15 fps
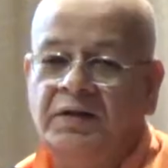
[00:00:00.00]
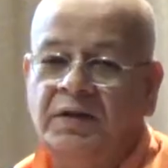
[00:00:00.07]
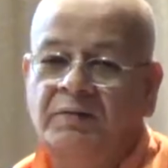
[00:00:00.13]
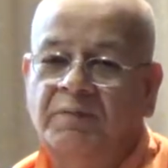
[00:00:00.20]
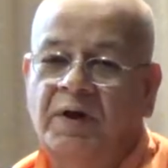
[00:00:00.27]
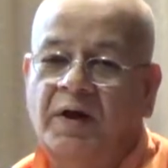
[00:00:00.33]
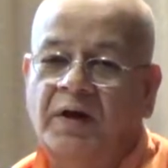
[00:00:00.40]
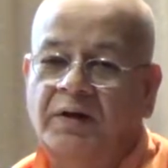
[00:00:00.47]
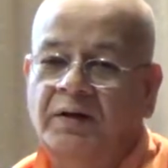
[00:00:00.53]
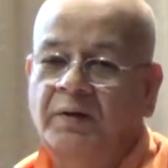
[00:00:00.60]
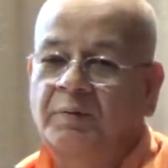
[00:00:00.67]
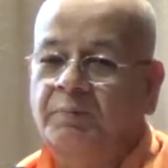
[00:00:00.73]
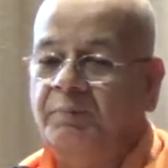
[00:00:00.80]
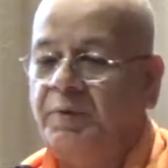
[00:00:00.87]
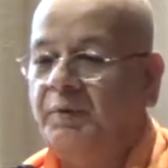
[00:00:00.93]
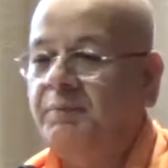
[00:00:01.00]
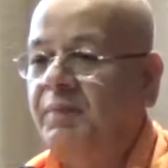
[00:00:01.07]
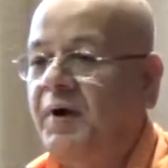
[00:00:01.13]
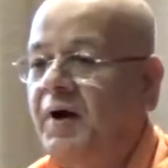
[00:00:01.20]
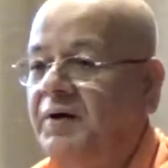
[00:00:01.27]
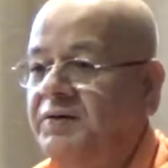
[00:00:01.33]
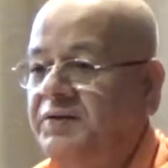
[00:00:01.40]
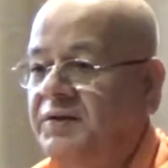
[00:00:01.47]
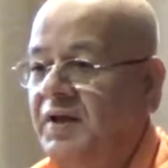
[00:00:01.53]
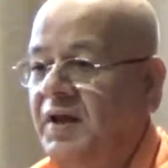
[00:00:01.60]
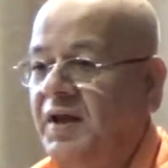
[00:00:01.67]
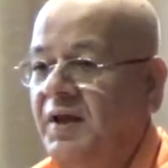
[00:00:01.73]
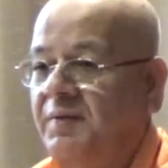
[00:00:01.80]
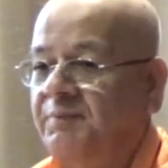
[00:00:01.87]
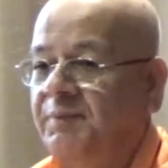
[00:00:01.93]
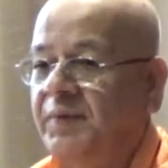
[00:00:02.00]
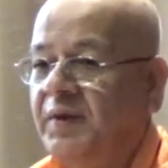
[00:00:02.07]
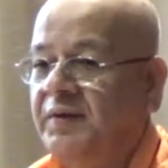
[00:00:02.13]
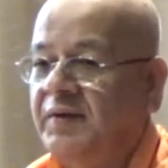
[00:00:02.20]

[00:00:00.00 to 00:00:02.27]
Jiva and Brahma are same.